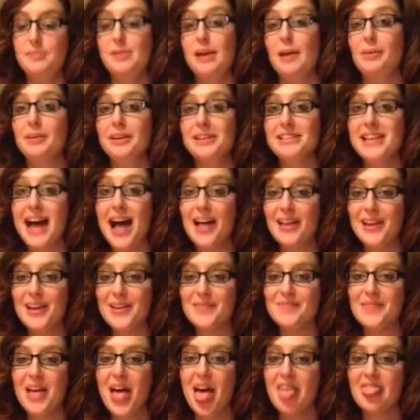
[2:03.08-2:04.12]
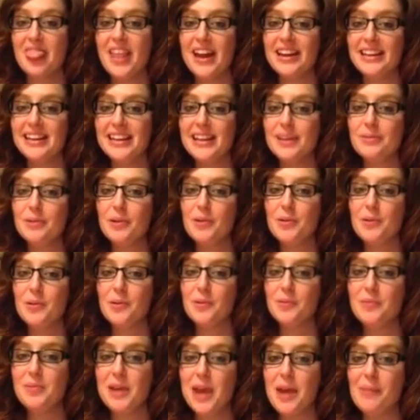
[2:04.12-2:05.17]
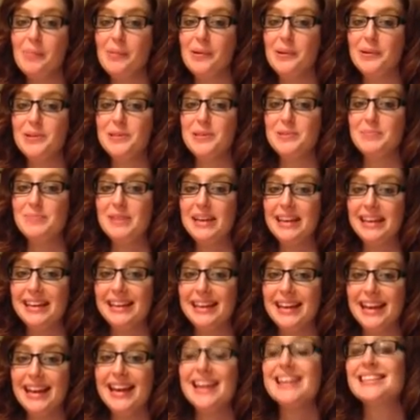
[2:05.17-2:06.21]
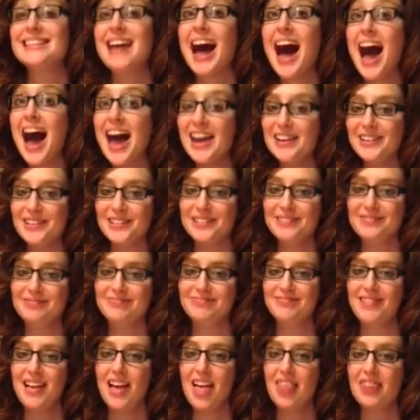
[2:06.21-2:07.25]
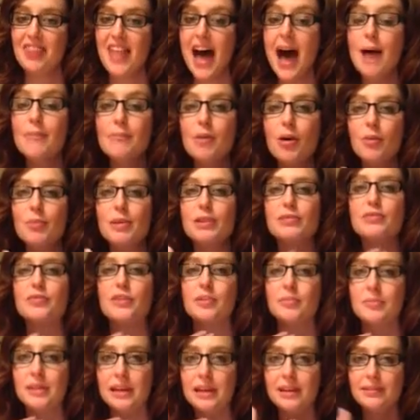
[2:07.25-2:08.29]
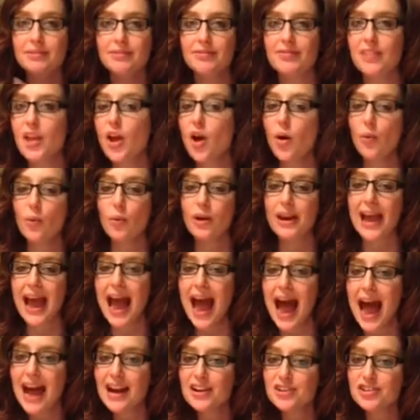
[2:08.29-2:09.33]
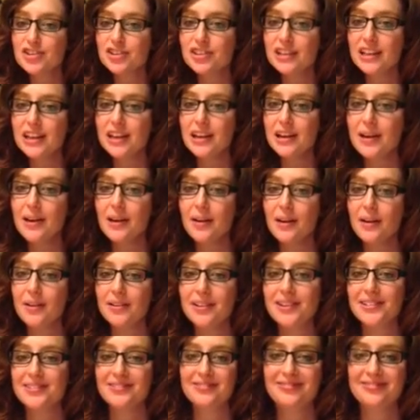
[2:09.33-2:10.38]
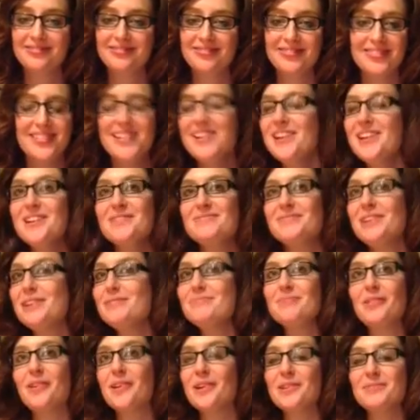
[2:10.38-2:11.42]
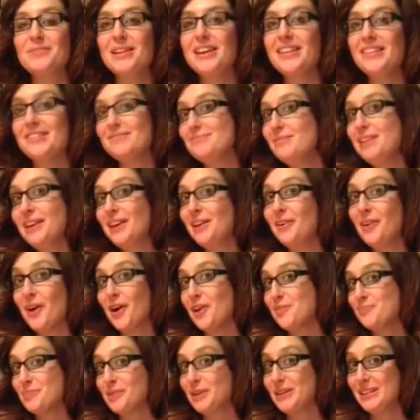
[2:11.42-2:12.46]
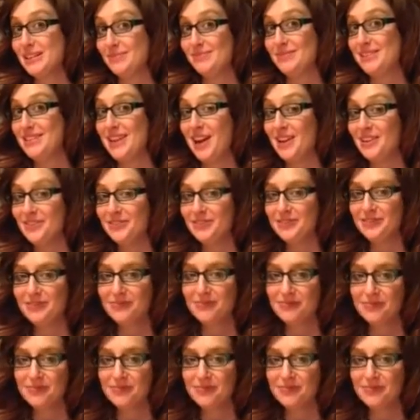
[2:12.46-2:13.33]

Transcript: to be able to tell him that he will be able to meet his idol. That moment for me would actually mean more to me than meeting Garth Brooks himself.